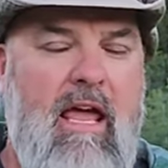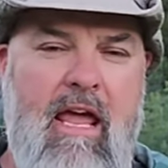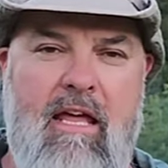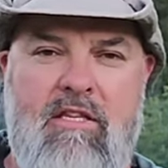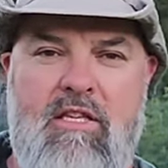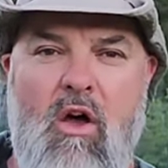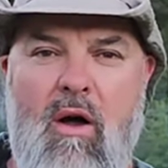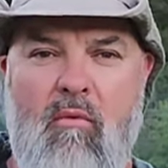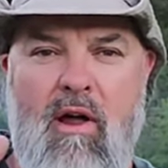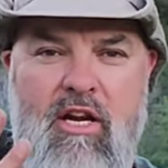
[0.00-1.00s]
And so
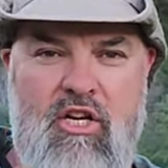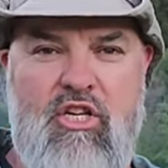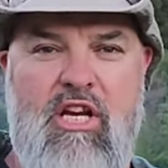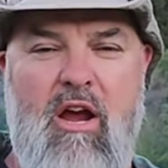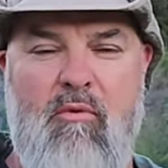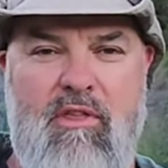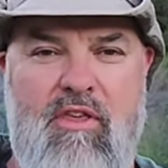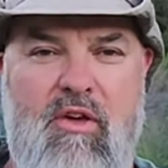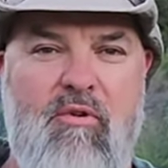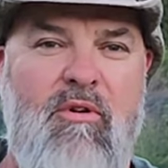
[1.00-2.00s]
I wanted to share
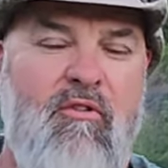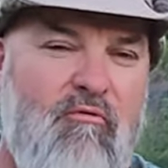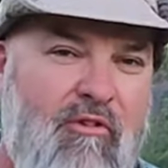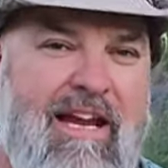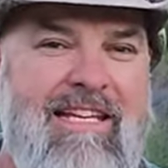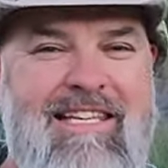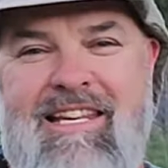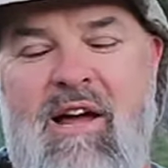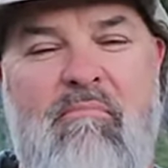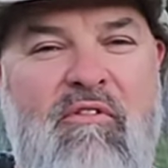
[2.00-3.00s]
with you
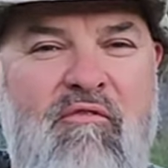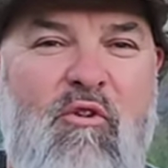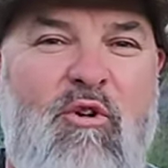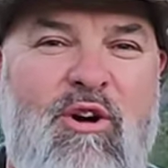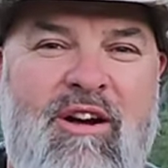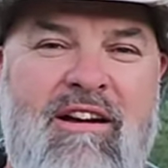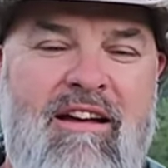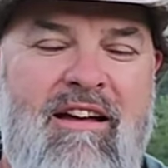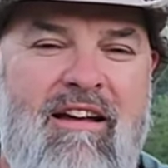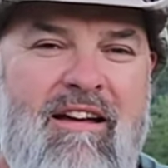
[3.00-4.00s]
reason number 4
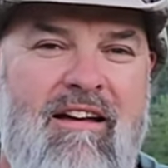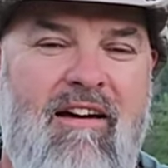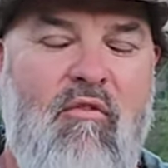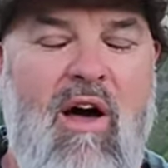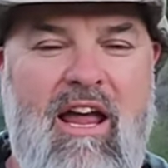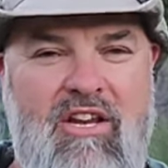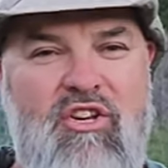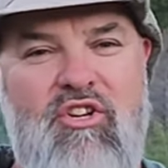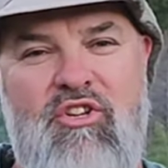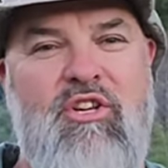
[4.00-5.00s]
of why
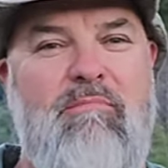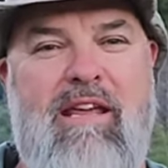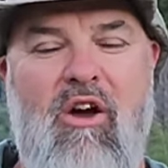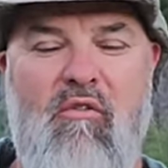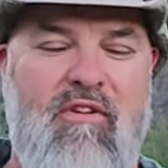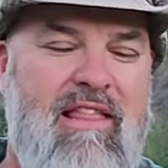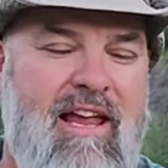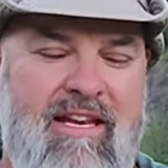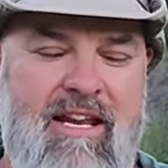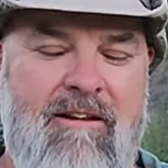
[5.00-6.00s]
you should be
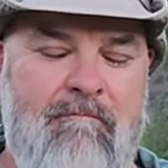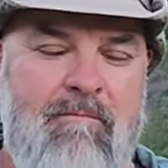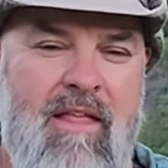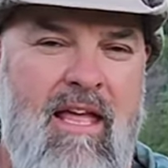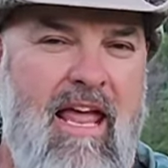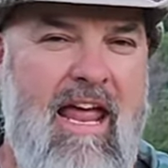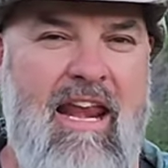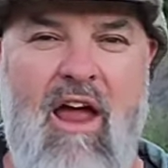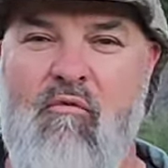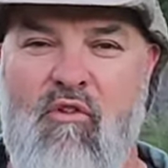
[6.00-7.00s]
overlanding.
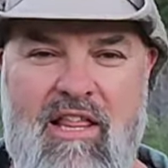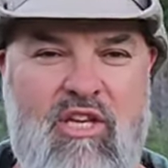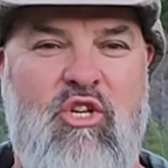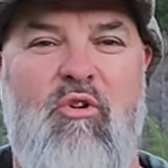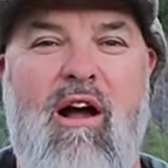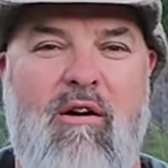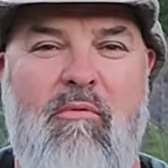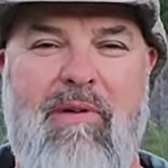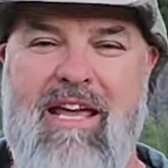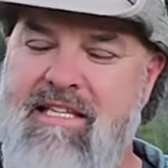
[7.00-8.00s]
And I've really
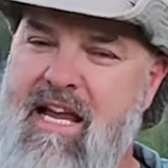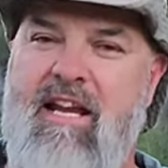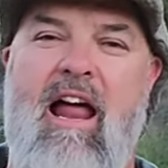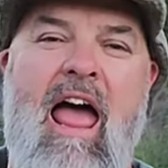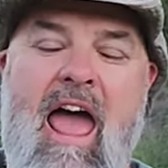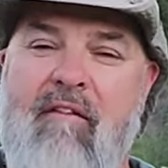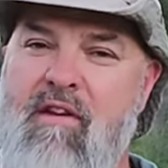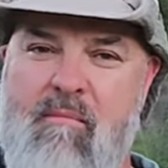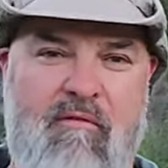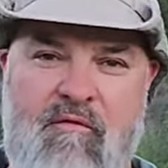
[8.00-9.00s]
struggled because I have
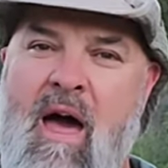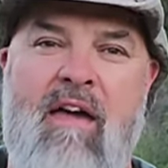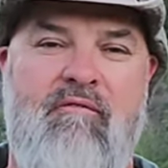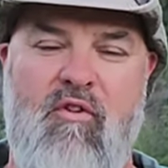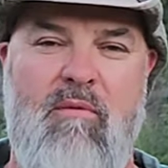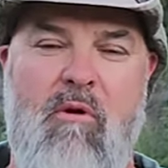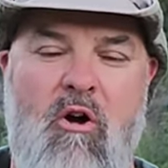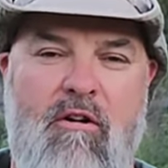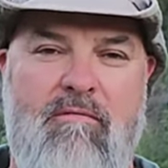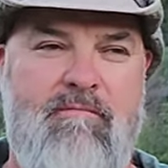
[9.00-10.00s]
number 5 for
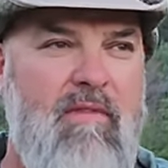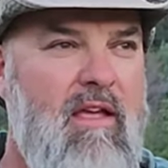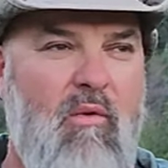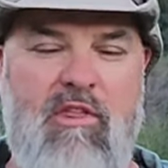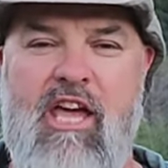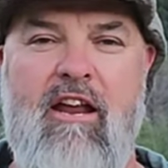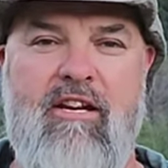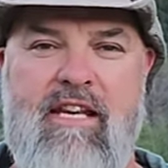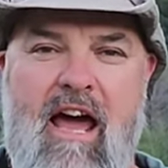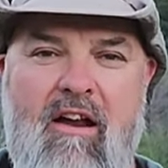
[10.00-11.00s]
tomorrow. Without
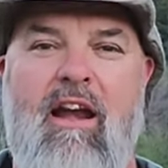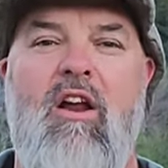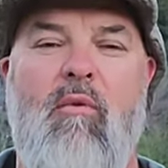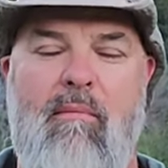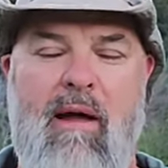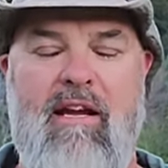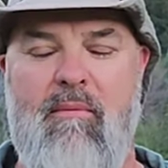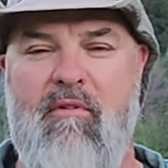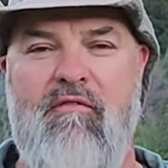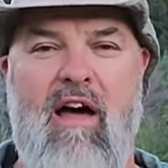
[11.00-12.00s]
a doubt, I know what my
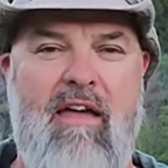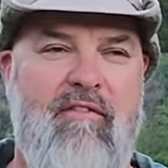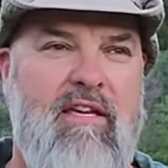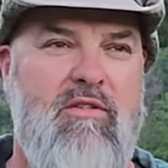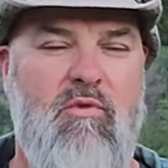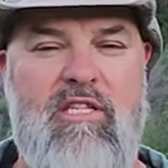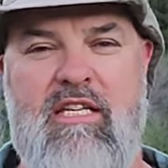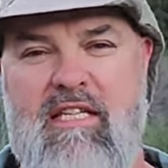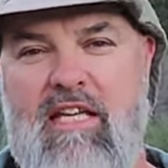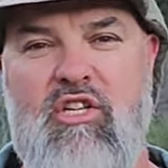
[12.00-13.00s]
number 5 is, which
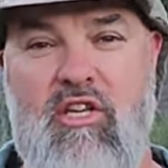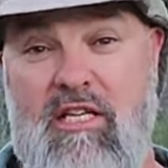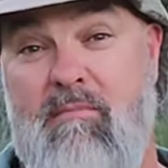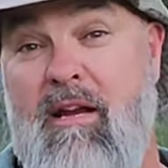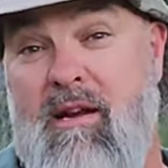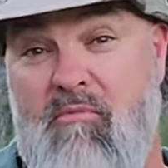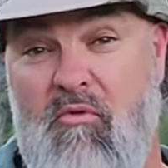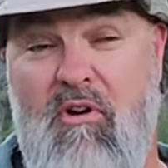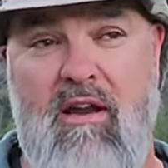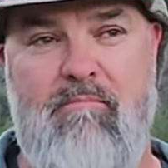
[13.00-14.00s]
essentially is my
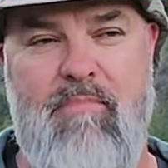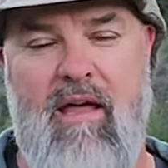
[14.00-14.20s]
number 1.